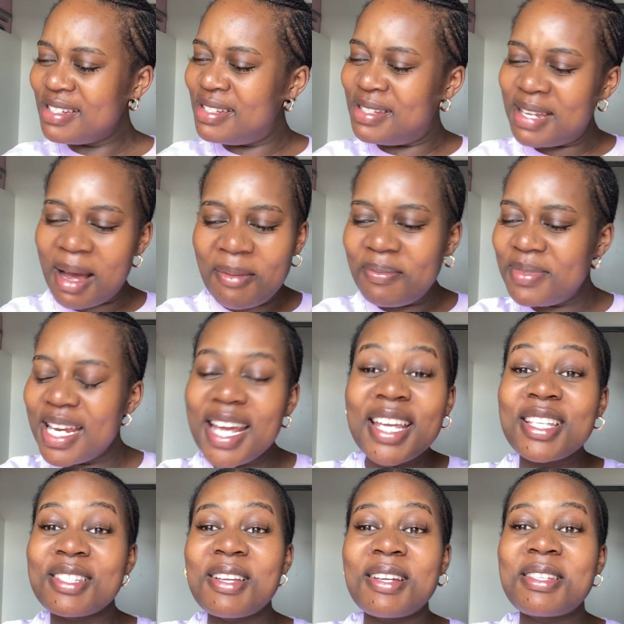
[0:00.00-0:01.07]
something
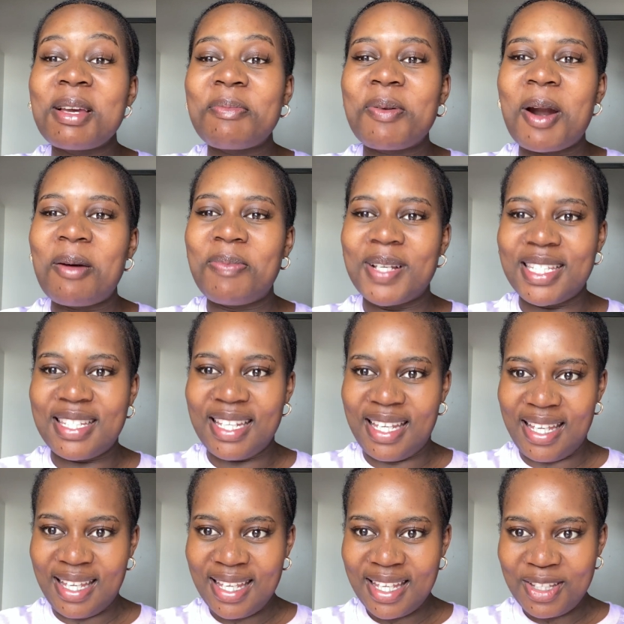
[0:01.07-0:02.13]
is not a
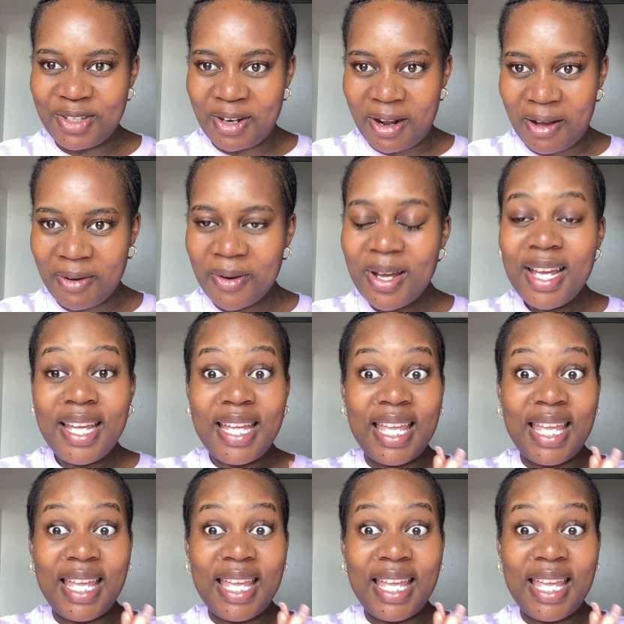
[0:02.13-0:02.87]
property, you know.